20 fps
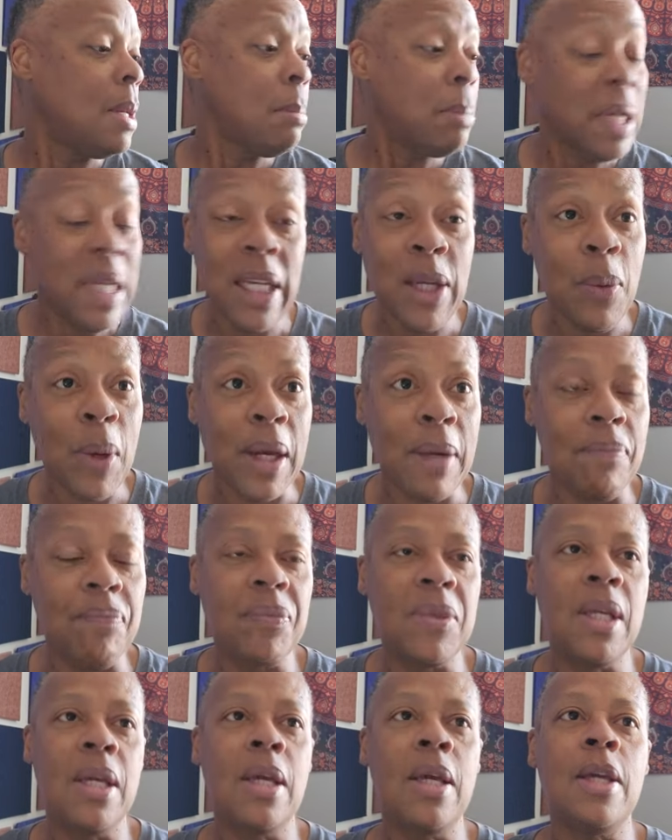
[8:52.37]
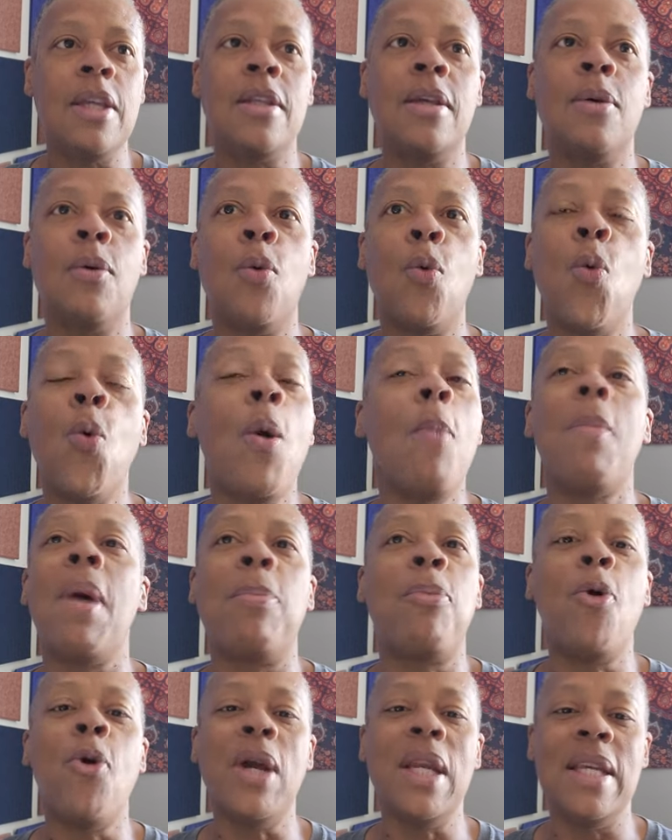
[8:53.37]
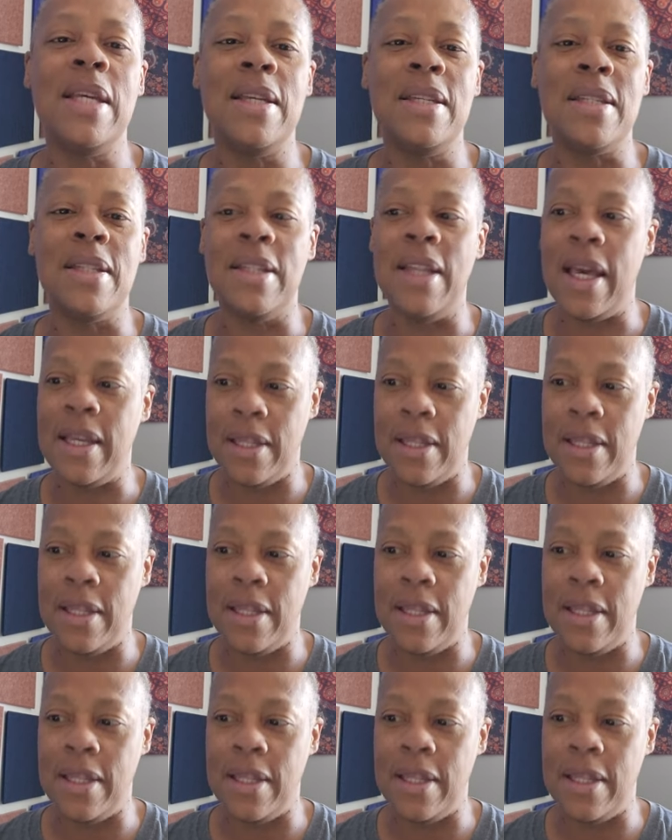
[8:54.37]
But anyway, what my point is